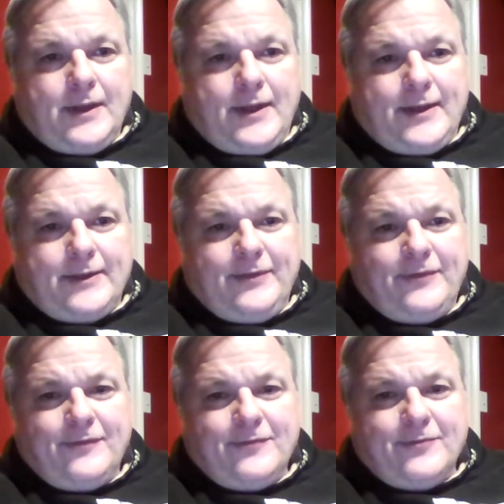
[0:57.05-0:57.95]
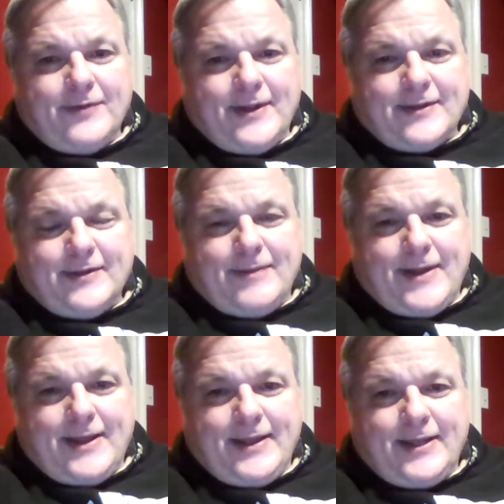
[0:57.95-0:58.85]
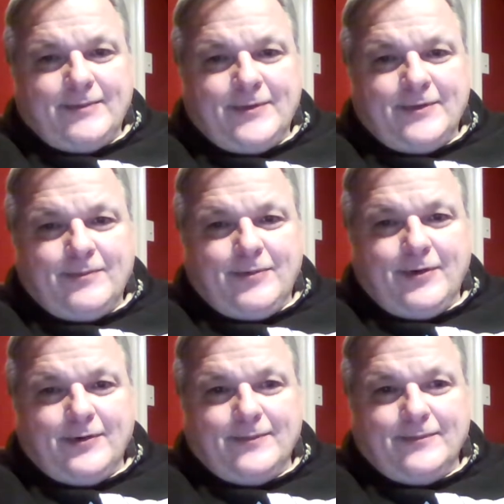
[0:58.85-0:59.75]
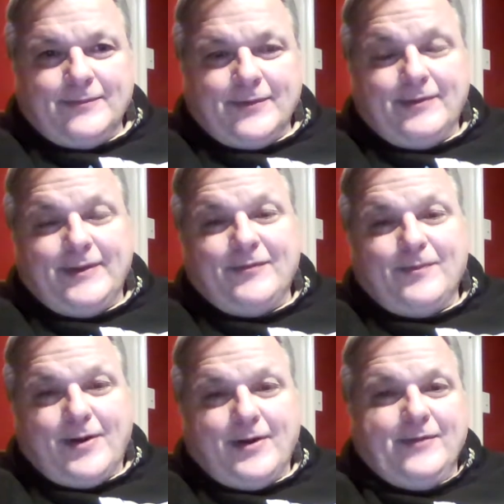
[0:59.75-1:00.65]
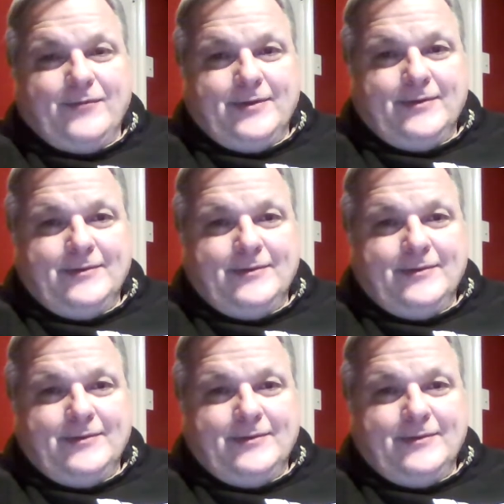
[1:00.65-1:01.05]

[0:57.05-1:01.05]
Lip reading: This is directed by Edmund Purdom, at least part of it.